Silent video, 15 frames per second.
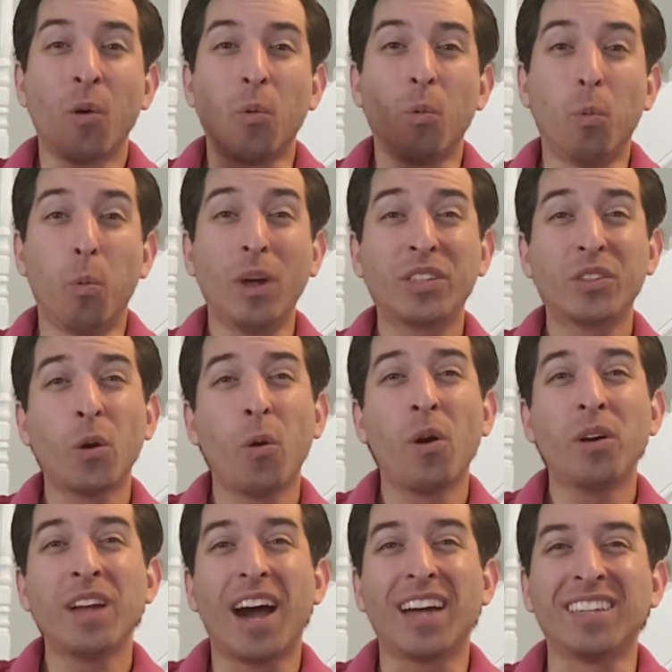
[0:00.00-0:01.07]
What's
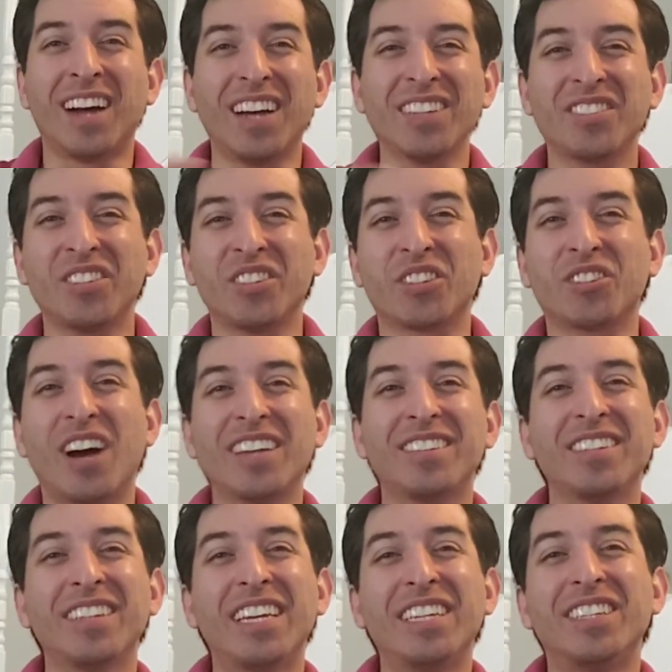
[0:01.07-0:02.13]
going on, hustlers across the
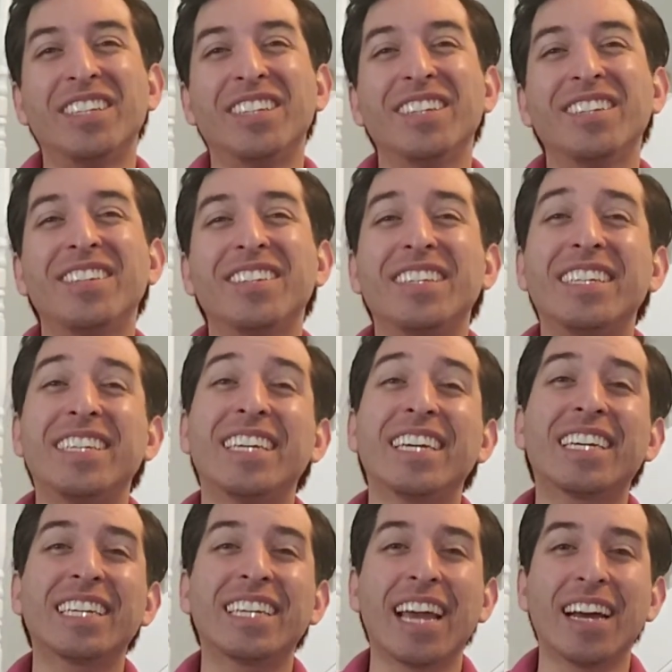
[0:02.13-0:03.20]
nation? This is the
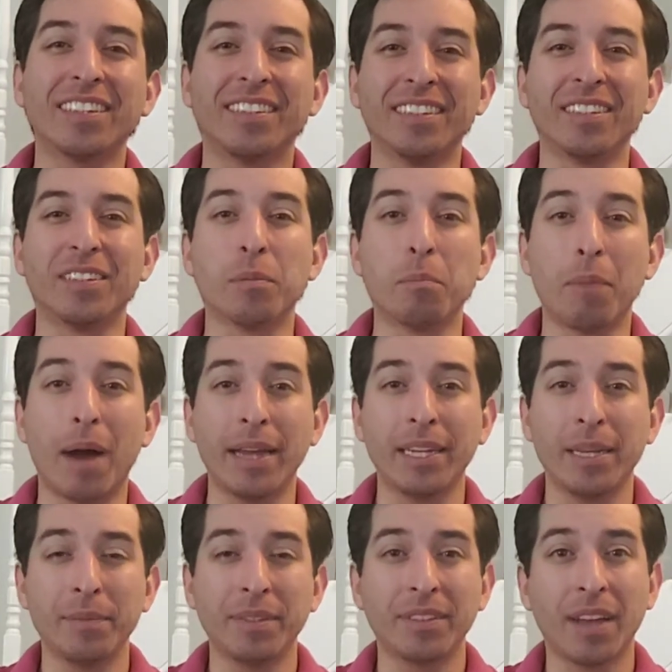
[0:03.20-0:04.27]
Gig Accountant. My
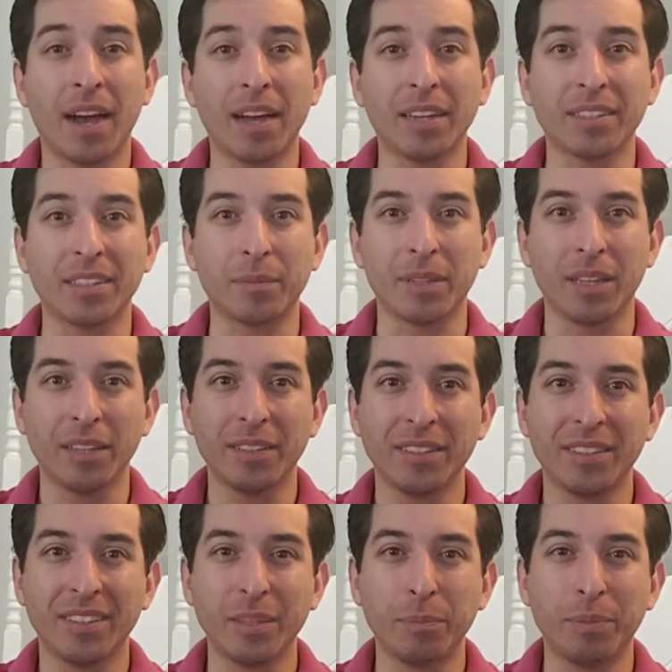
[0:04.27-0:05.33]
name is Naz, and I'm a
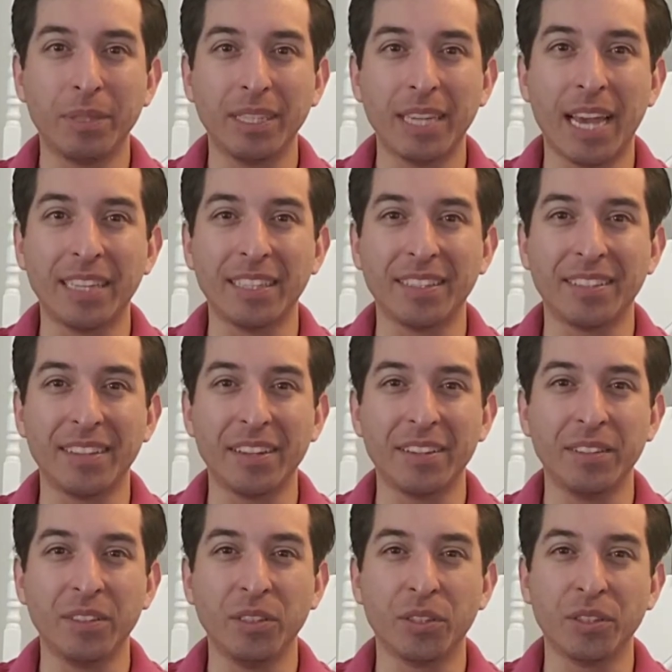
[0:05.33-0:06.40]
licensed CPA in the state of
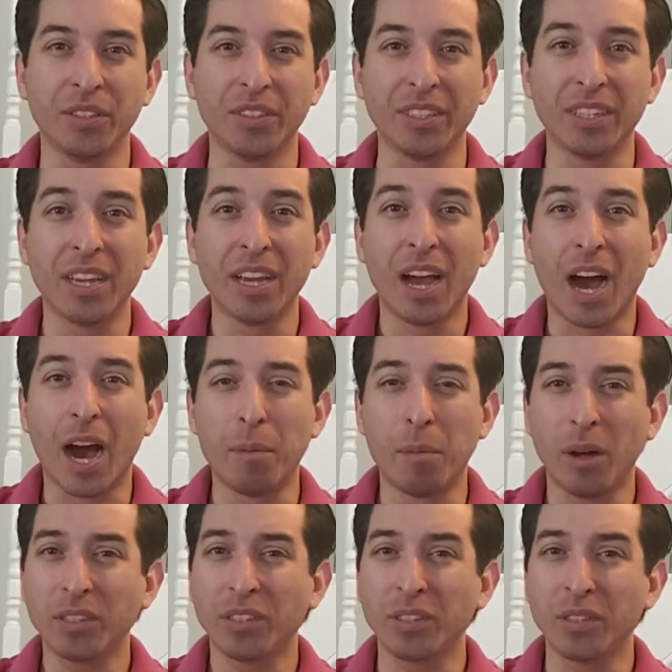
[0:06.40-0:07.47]
New Jersey. I'm
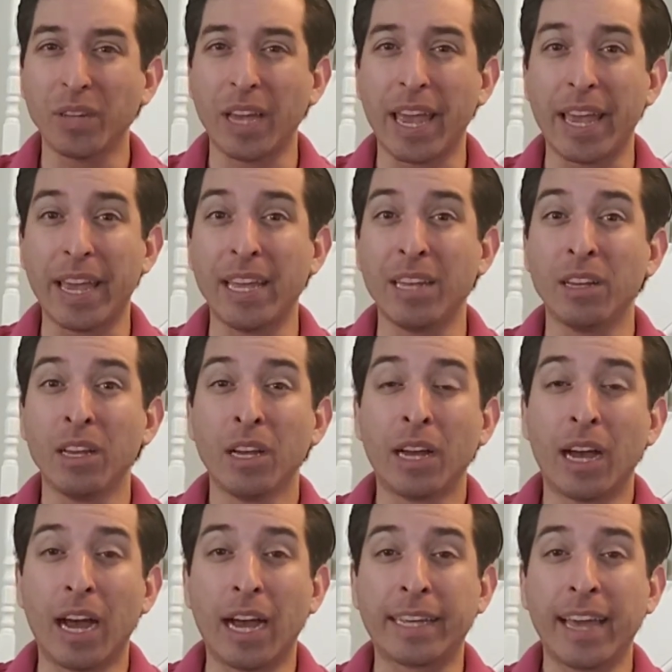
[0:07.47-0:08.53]
also a
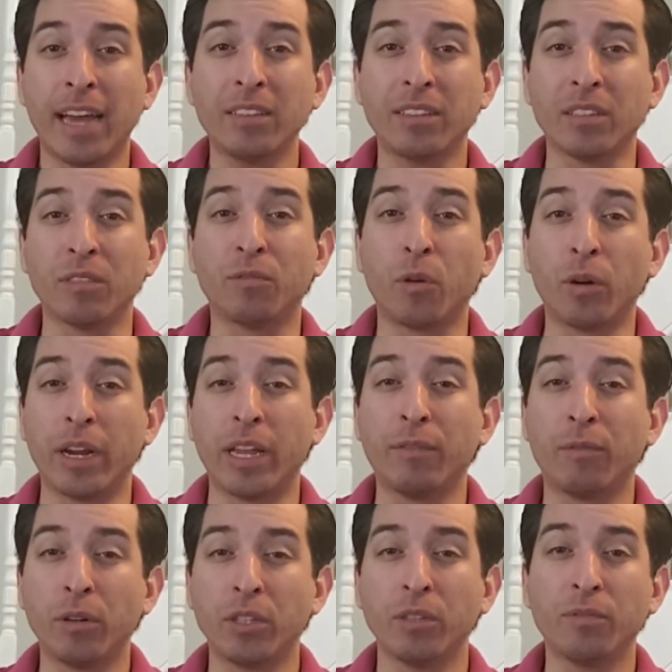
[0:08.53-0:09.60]
accountant for a
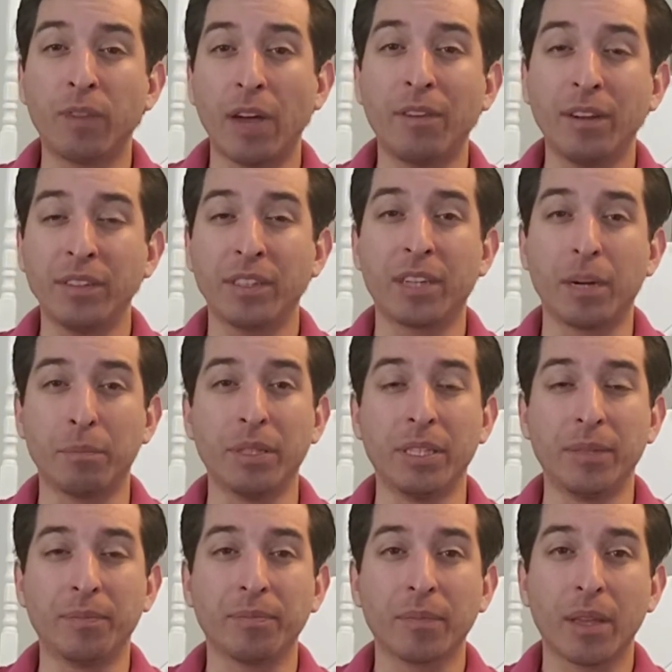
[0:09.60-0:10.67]
Fortune 500
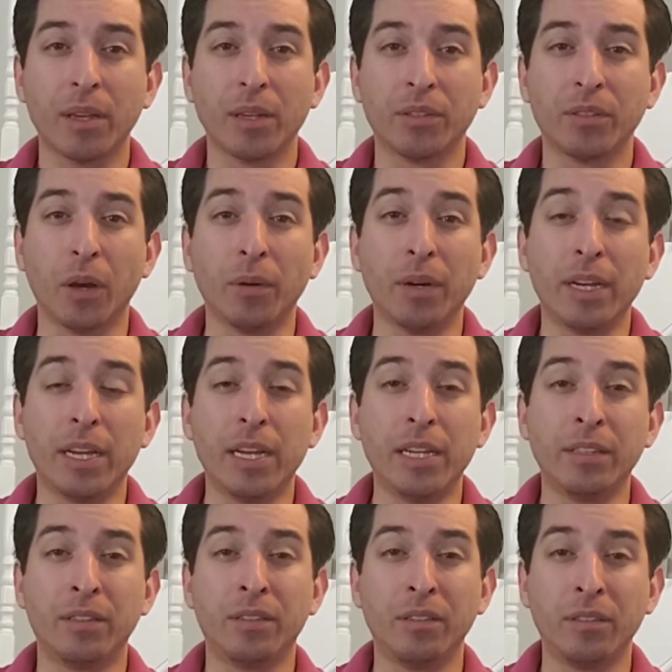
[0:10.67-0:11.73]
company. So,
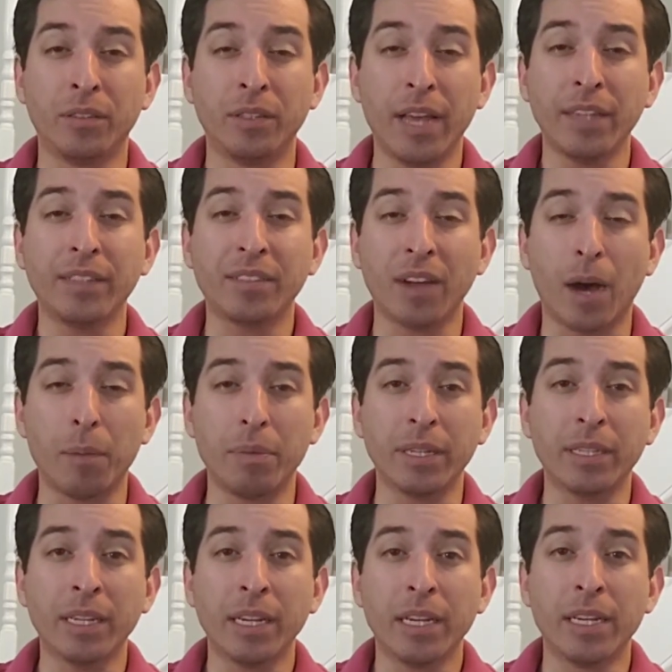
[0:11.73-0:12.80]
in today's
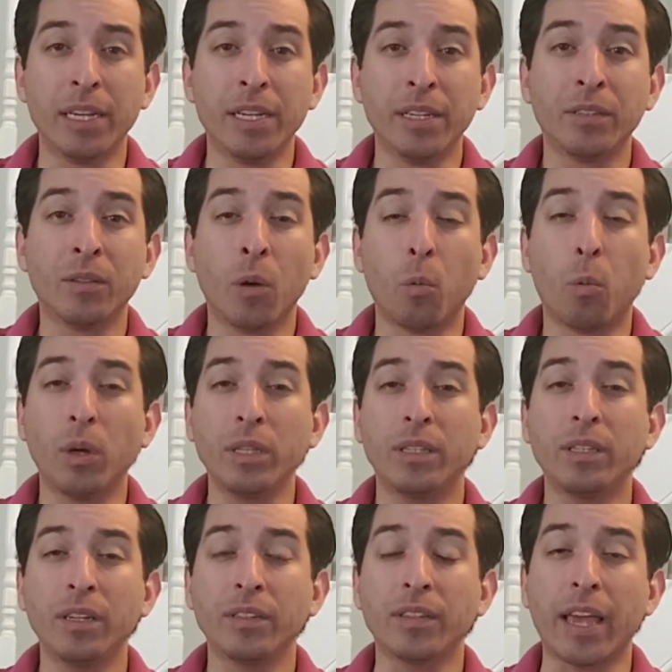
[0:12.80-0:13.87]
topic is, what
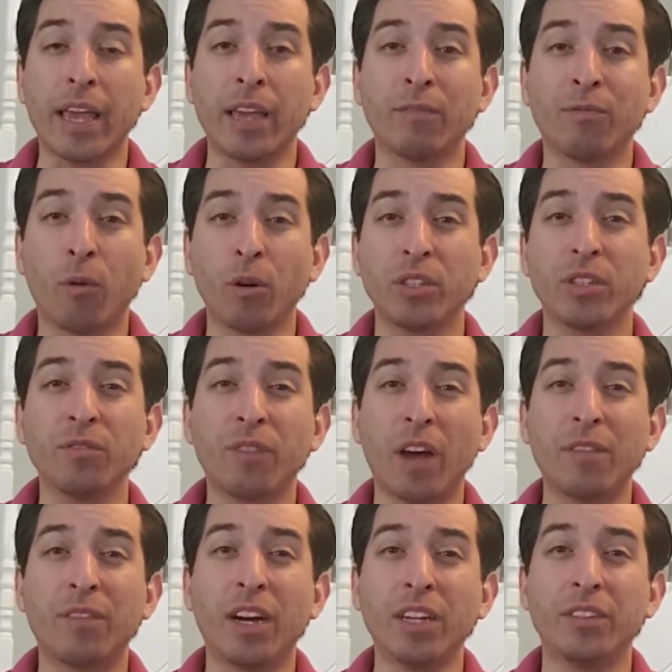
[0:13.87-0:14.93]
does a Fortune
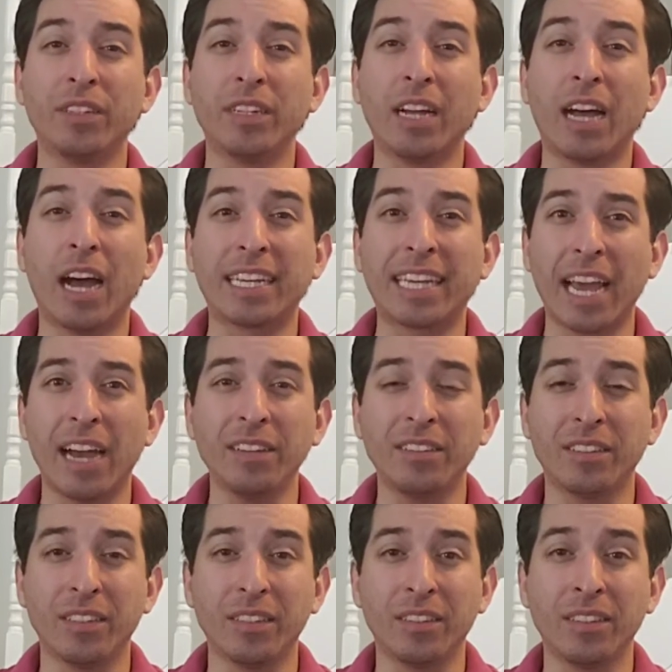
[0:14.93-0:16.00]
500
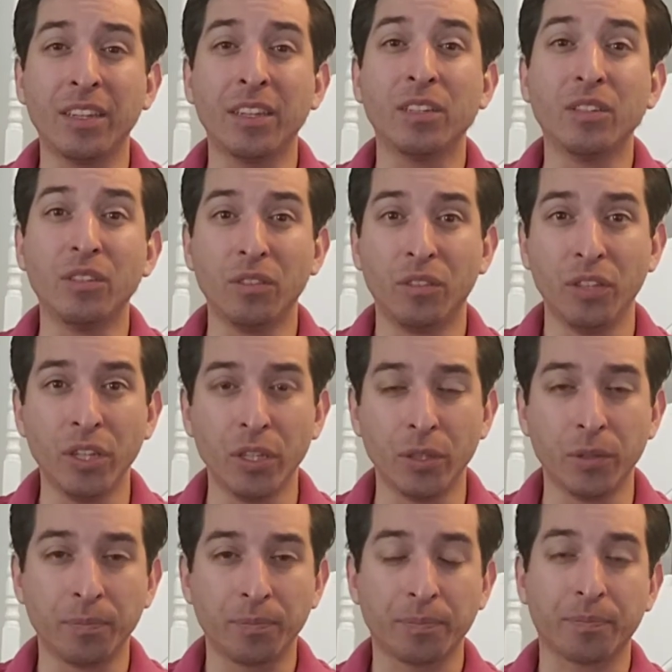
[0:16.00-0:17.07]
accountant
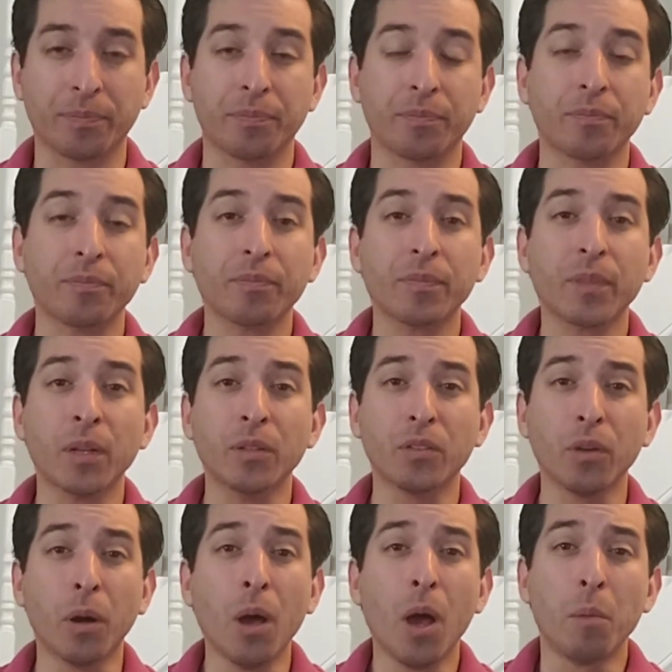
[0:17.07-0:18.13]
do?
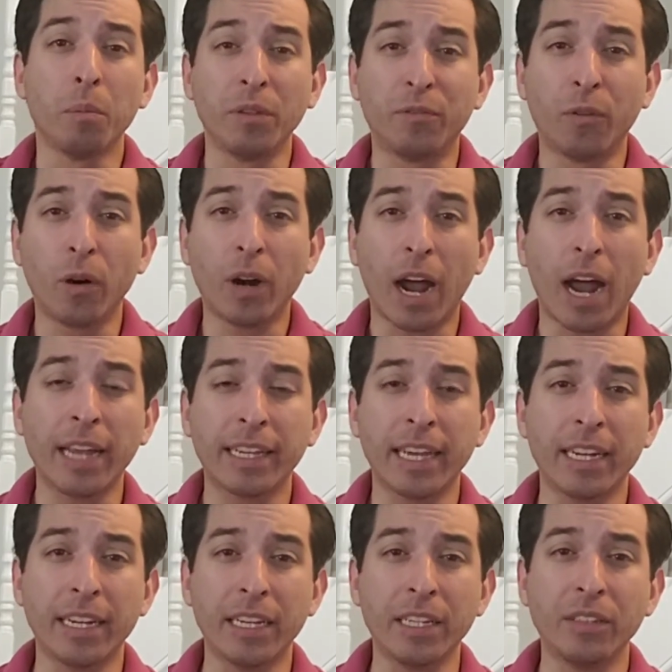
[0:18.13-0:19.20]
So, before I
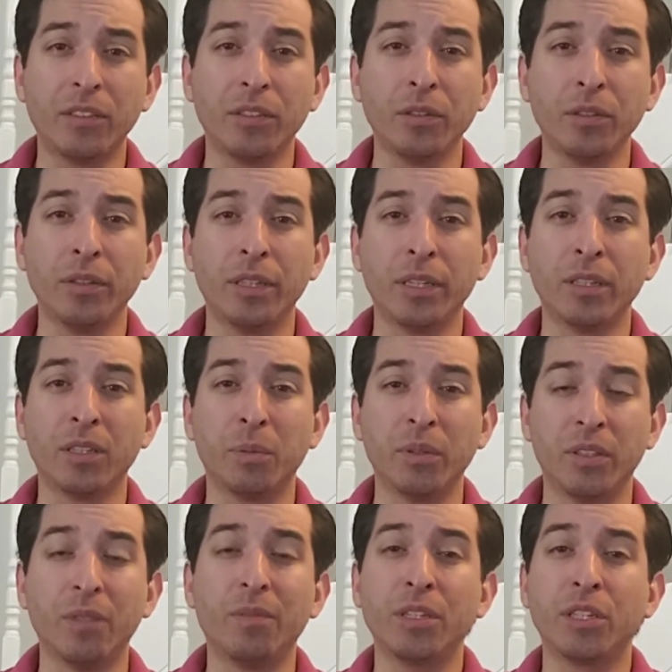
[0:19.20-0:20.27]
get into the
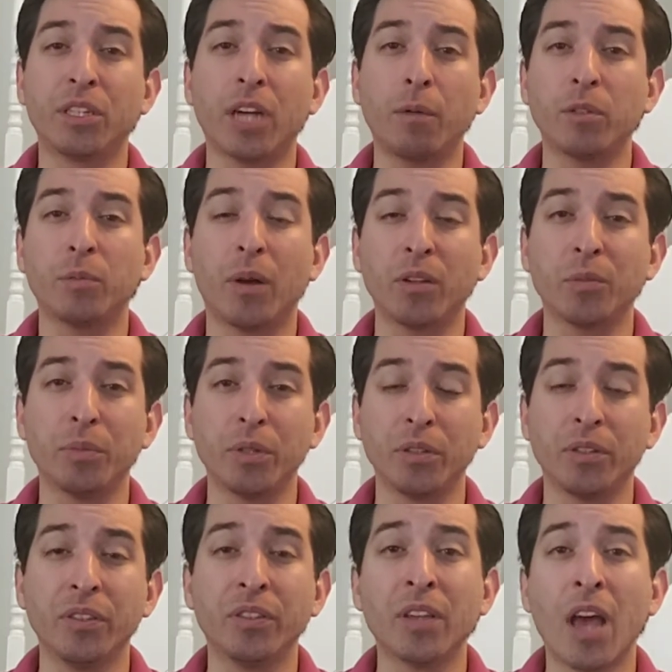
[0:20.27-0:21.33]
specific job
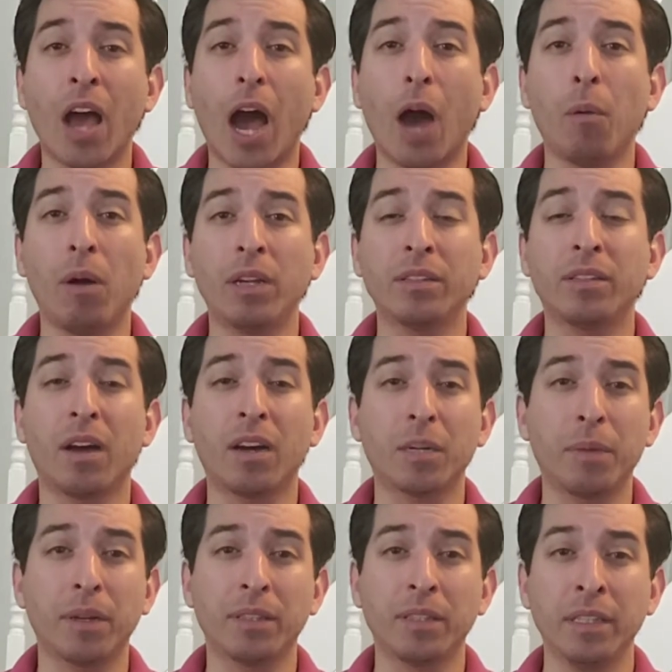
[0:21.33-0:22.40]
responsibilities, I want to talk
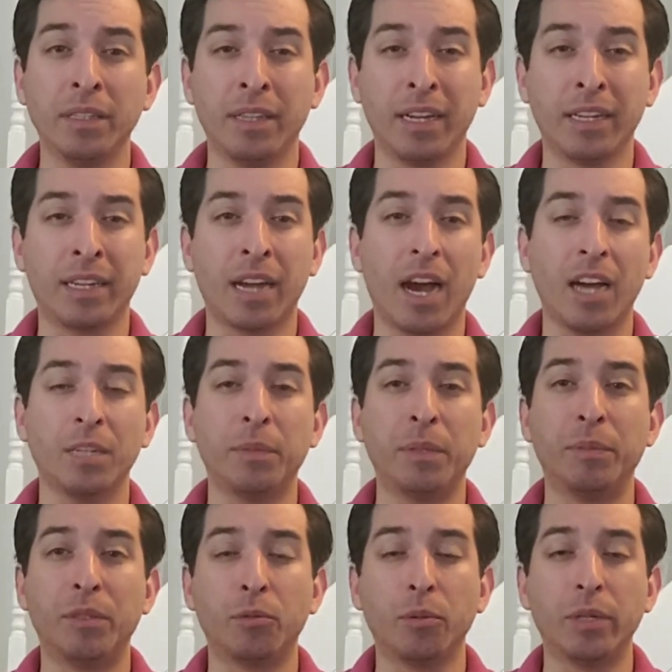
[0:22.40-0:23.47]
about the dichotomy
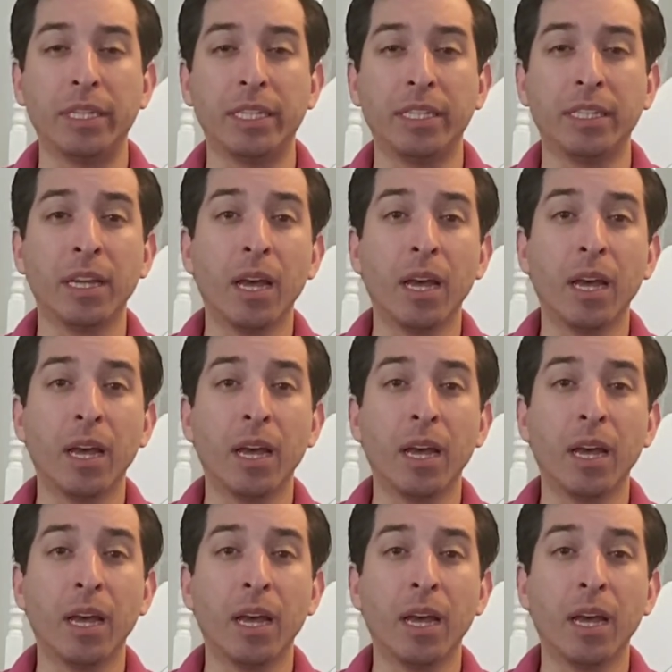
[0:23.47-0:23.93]
between